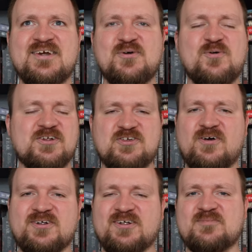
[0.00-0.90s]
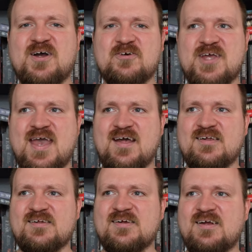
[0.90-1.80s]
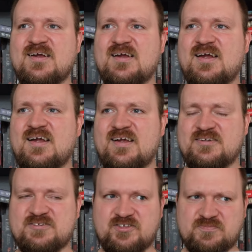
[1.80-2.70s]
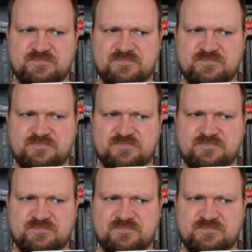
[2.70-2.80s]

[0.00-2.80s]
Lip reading: who were talking about hell. And